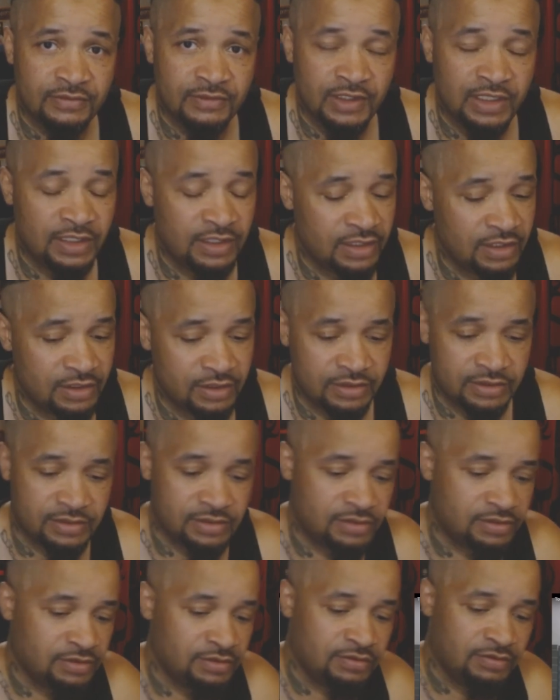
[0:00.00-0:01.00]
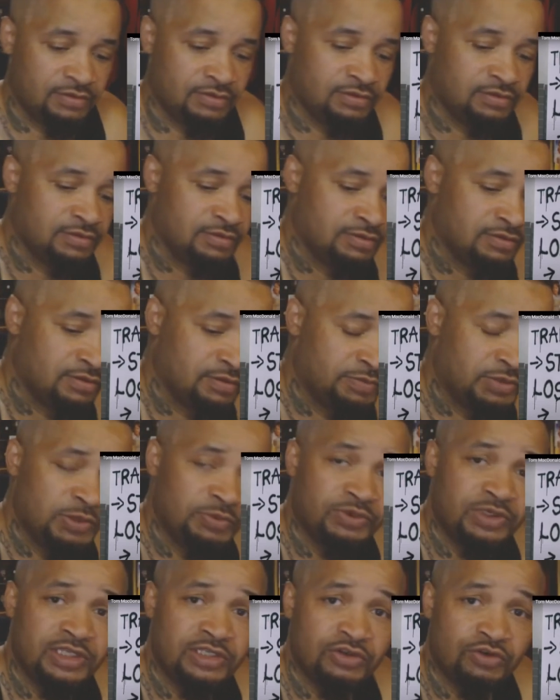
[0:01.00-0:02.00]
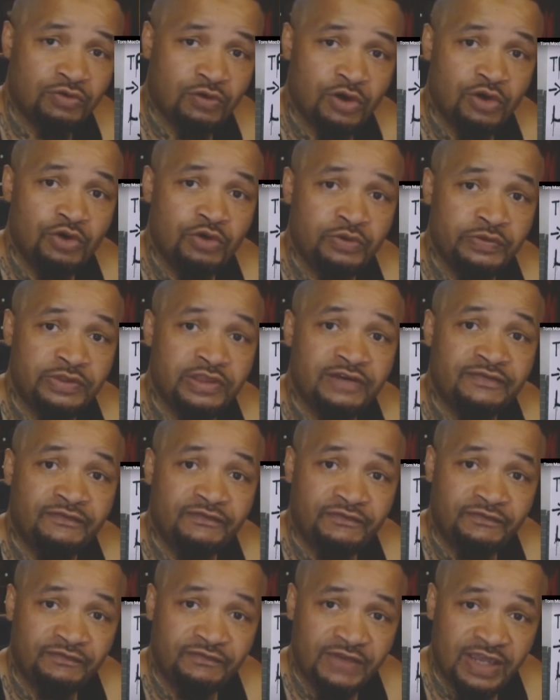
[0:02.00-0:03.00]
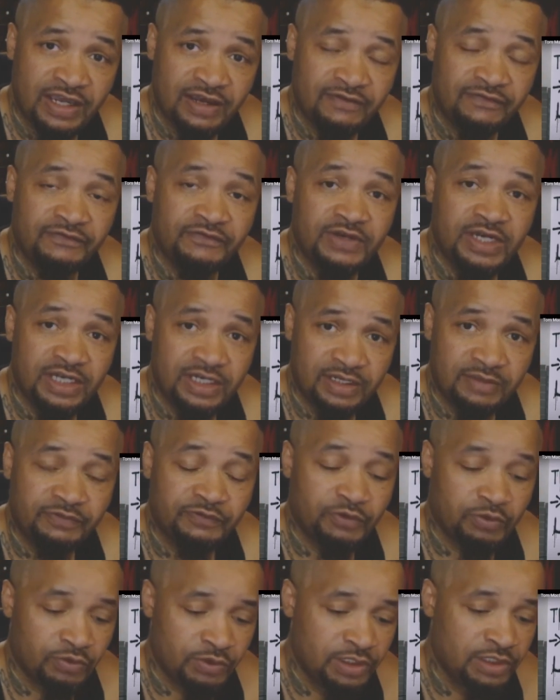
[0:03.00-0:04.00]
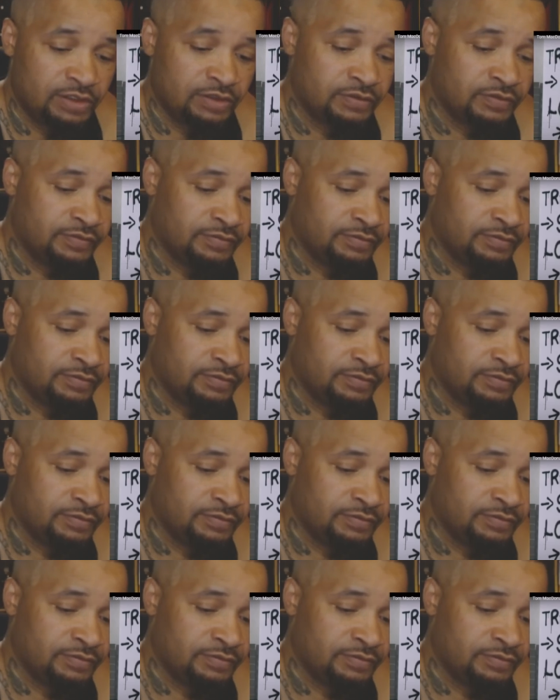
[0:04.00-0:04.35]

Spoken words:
It is. People need to grow the F up, for real.